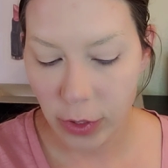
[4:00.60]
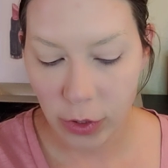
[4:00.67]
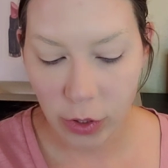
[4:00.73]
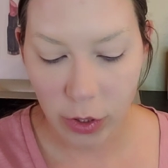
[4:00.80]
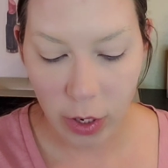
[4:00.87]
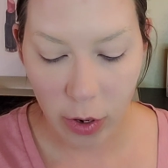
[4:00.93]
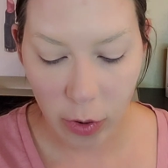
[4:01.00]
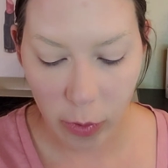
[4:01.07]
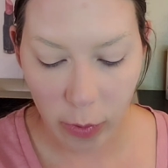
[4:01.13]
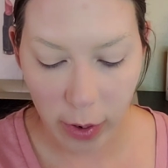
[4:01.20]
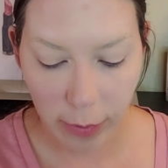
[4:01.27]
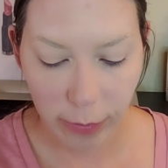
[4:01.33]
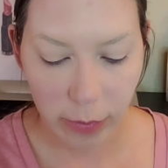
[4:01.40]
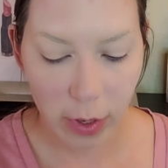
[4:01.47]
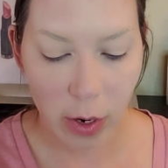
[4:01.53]
so,
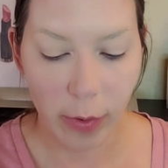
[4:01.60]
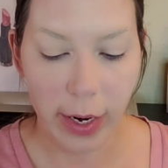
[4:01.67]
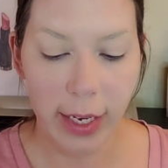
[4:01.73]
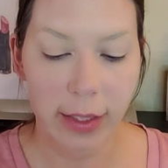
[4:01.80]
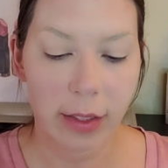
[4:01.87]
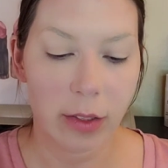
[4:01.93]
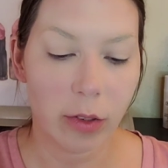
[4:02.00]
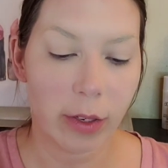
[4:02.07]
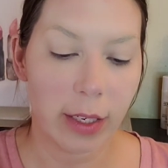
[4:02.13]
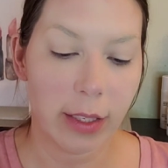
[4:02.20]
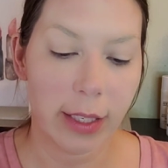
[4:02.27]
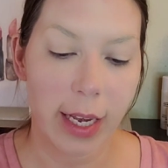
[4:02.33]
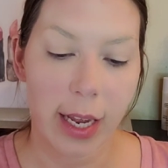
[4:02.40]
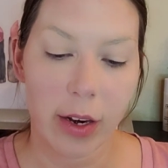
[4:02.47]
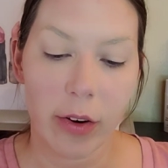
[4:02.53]
oh, it has a little
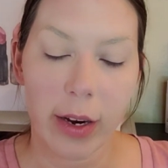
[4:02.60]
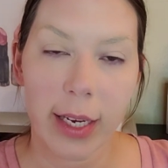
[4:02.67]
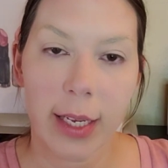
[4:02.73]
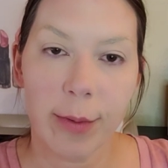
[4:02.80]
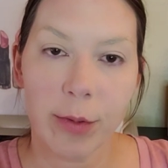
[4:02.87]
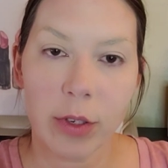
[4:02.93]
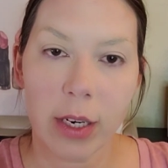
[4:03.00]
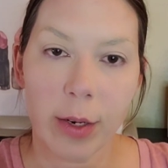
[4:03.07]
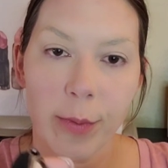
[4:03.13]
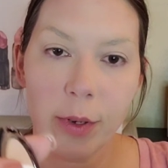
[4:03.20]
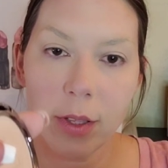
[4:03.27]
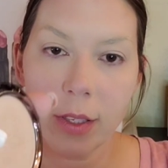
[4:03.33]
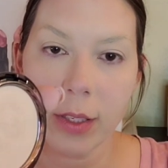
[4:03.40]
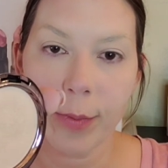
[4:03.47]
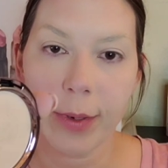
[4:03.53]
container. I keep trying to
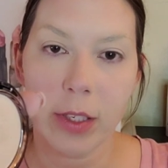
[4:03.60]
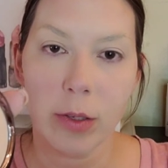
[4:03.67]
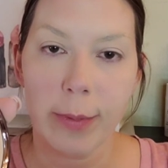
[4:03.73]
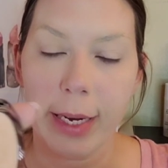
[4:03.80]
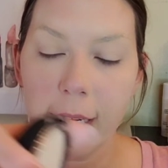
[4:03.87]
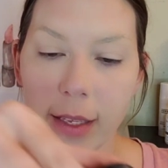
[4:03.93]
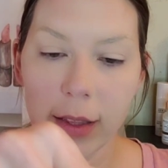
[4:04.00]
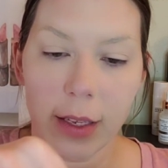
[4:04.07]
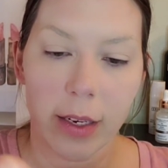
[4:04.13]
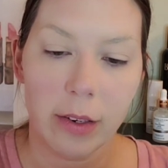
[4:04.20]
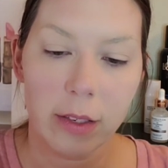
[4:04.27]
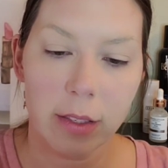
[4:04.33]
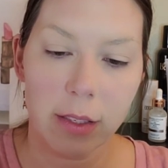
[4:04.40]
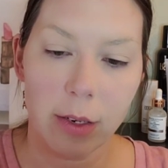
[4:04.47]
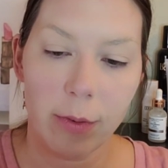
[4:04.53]
put the sponge back in there.
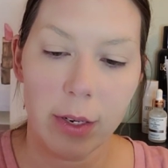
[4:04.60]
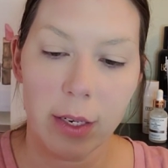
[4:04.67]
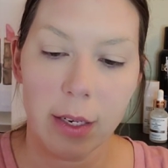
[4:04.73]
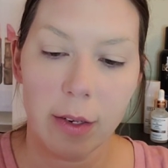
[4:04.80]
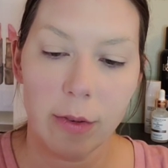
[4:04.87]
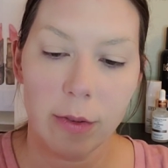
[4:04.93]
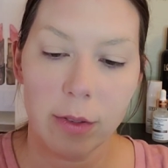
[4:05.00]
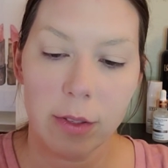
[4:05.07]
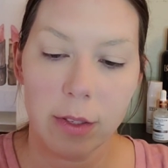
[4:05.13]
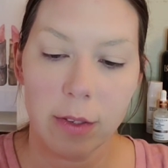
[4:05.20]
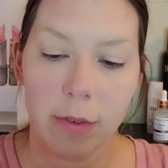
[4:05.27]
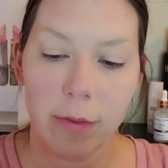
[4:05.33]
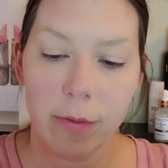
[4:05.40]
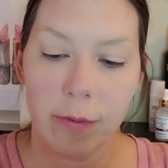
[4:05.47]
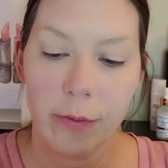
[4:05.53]
It's not where it goes.
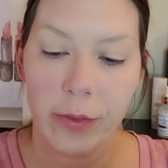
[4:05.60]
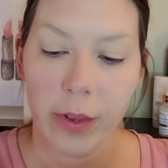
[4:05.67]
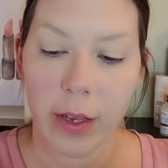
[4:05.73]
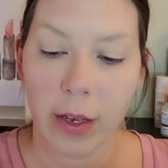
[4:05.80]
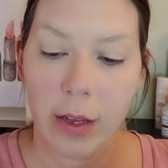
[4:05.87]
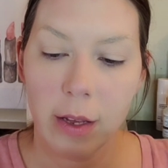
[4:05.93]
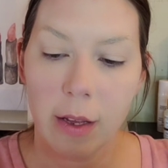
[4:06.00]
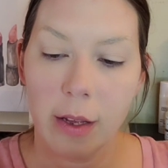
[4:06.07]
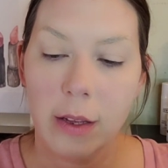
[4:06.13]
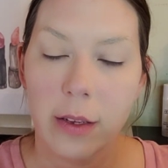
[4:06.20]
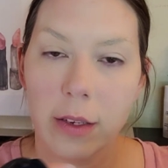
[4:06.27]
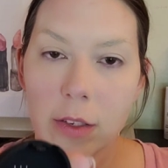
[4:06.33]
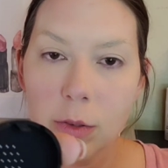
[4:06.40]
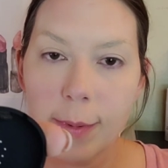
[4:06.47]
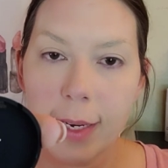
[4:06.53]

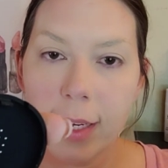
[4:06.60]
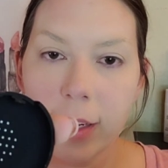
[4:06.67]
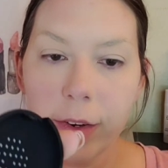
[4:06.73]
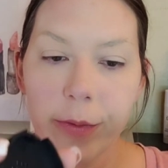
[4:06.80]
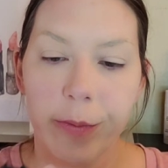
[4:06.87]
It goes back here.